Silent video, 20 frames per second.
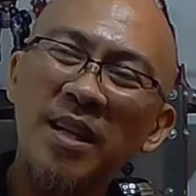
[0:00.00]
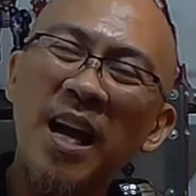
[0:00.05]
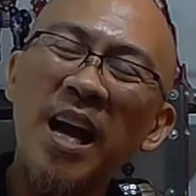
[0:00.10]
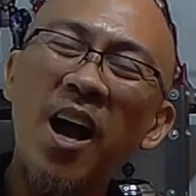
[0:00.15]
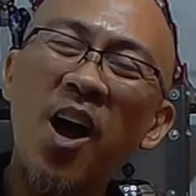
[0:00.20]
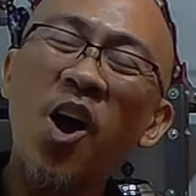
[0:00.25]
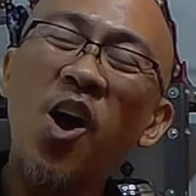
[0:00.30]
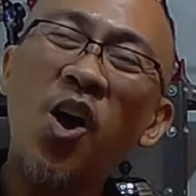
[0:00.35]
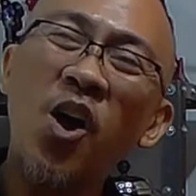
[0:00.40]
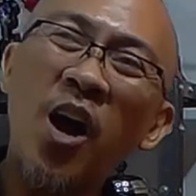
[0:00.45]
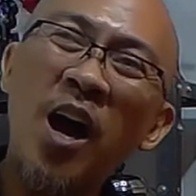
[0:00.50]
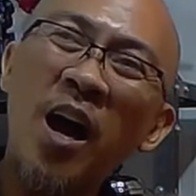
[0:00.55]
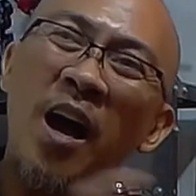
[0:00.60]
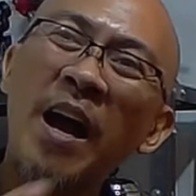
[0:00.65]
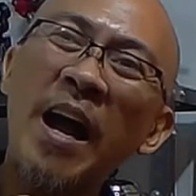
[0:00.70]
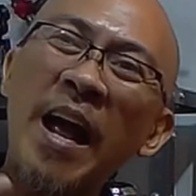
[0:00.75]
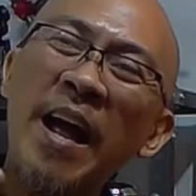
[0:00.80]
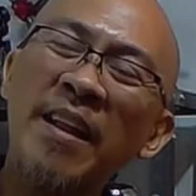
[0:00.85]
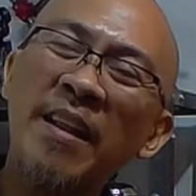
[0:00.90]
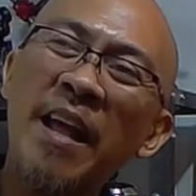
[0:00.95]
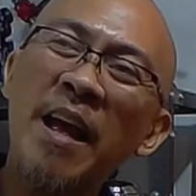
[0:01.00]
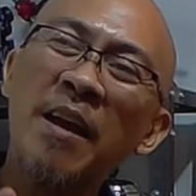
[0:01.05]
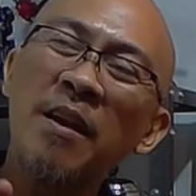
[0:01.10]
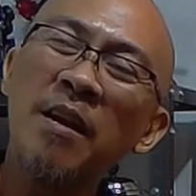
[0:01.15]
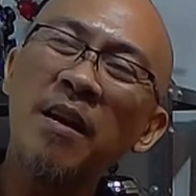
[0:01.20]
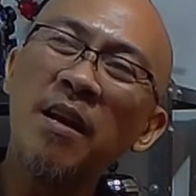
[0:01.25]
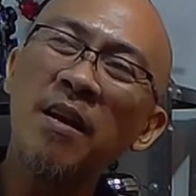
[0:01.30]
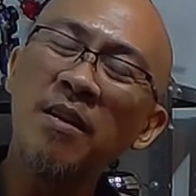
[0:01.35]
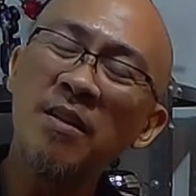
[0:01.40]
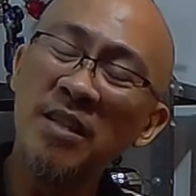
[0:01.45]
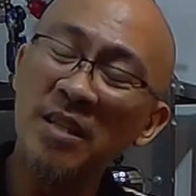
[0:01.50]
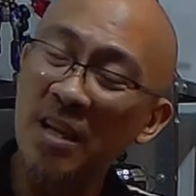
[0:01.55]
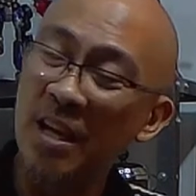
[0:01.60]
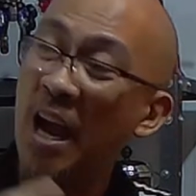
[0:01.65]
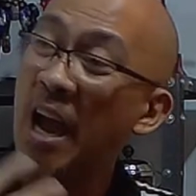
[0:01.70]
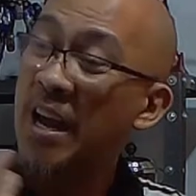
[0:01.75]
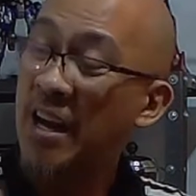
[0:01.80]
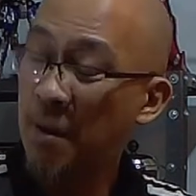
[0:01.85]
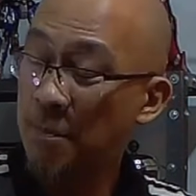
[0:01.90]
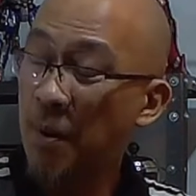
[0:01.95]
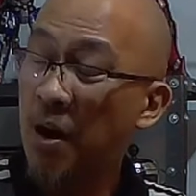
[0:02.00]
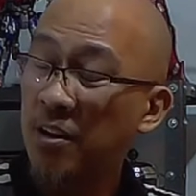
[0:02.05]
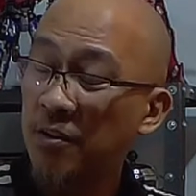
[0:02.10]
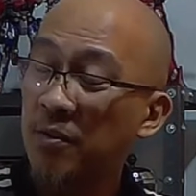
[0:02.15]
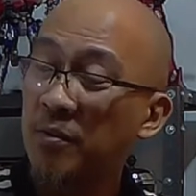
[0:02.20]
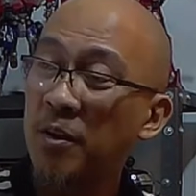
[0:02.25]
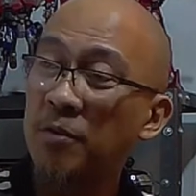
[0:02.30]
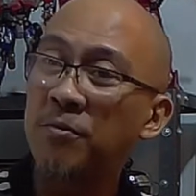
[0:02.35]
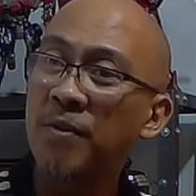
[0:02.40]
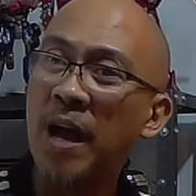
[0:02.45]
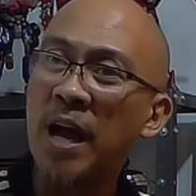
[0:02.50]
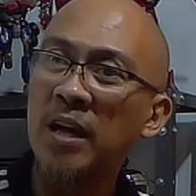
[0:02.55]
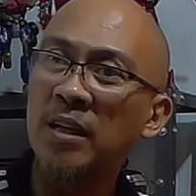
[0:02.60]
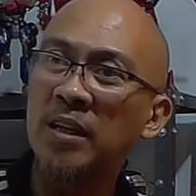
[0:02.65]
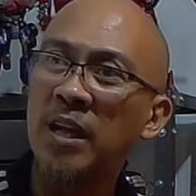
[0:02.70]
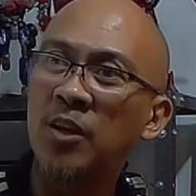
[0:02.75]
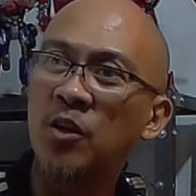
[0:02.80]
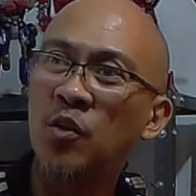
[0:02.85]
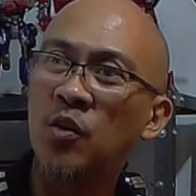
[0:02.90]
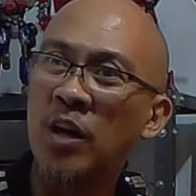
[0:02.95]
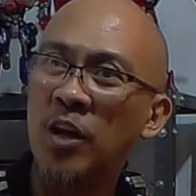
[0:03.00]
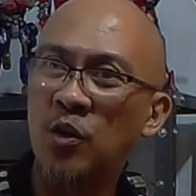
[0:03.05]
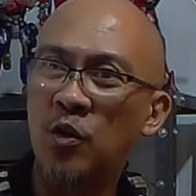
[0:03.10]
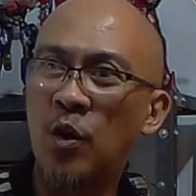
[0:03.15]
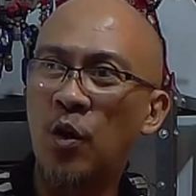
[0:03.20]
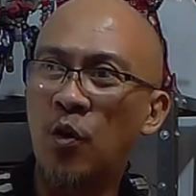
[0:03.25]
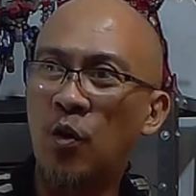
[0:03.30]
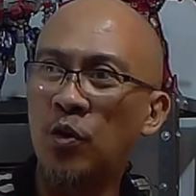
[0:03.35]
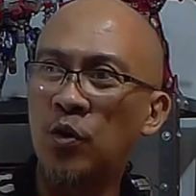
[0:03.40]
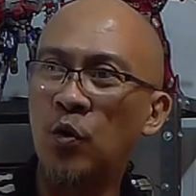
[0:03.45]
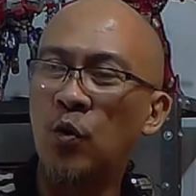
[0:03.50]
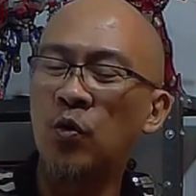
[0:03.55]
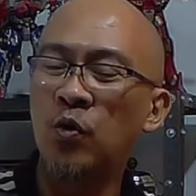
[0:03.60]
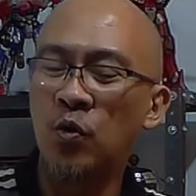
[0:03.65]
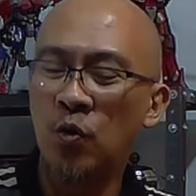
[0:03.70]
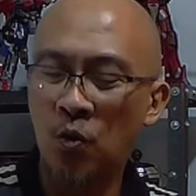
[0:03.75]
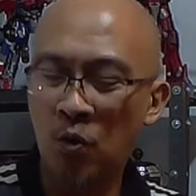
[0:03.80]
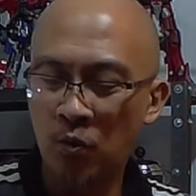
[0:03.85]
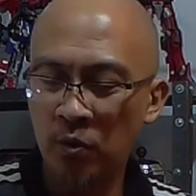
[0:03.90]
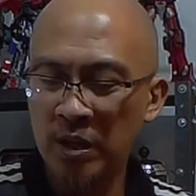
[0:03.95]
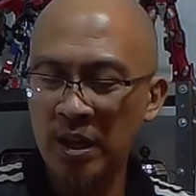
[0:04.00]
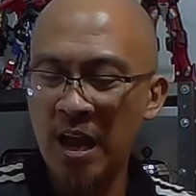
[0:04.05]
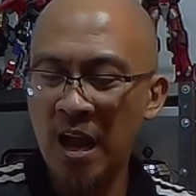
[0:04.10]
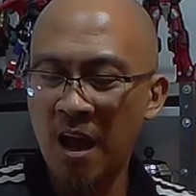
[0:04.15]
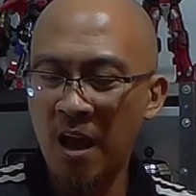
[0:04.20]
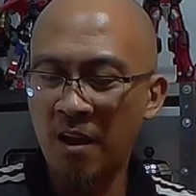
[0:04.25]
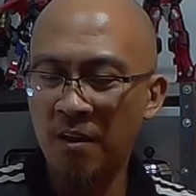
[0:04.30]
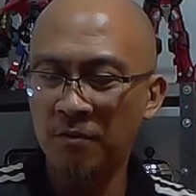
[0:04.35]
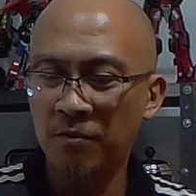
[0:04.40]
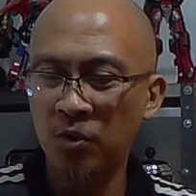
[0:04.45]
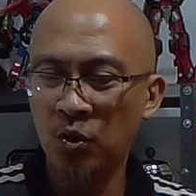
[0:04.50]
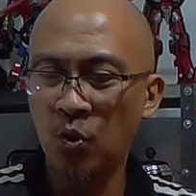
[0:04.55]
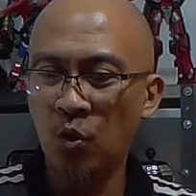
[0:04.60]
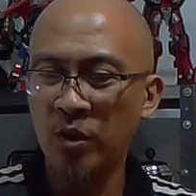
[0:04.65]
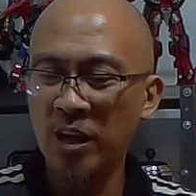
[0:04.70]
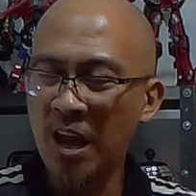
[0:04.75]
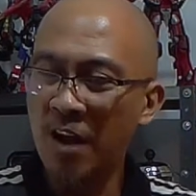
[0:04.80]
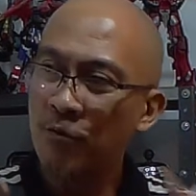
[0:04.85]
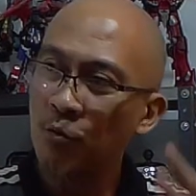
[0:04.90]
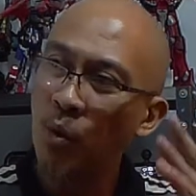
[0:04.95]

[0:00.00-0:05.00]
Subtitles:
Oh, and apart from the fact na yun, you only have 100